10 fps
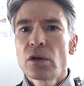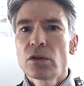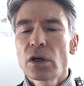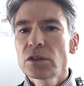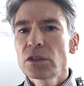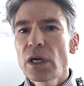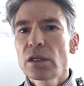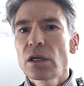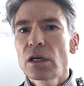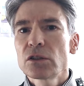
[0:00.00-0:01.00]

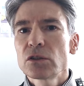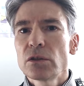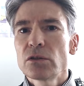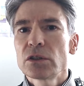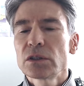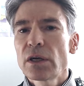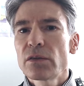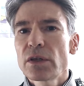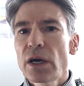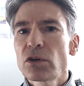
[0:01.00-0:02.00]
non-standardized solutions,
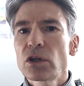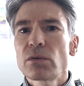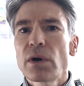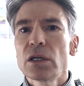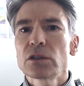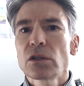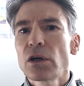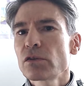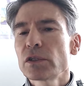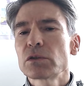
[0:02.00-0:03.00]
and that requires a
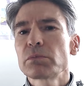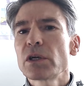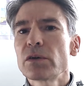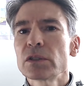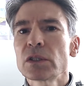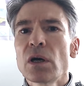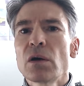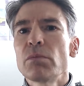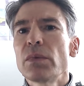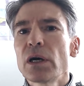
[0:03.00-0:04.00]
lot of experience
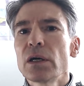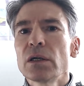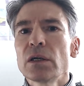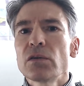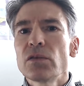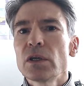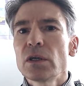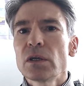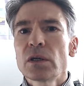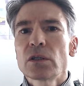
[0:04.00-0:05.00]
by
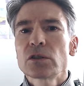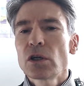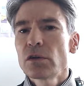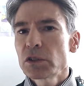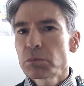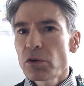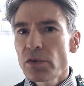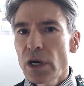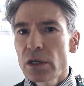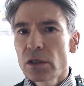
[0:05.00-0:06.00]
the service
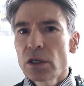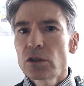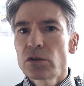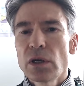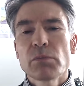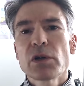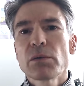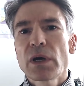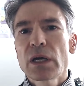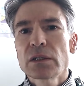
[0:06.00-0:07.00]
provider to
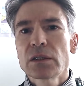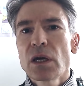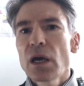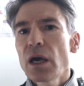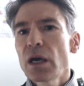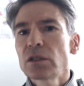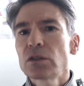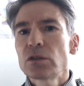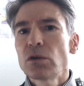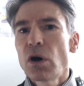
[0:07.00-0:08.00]
implement and
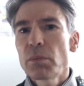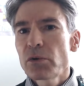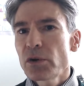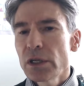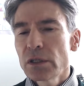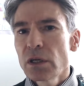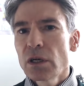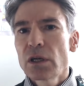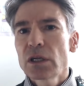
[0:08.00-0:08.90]
to operate an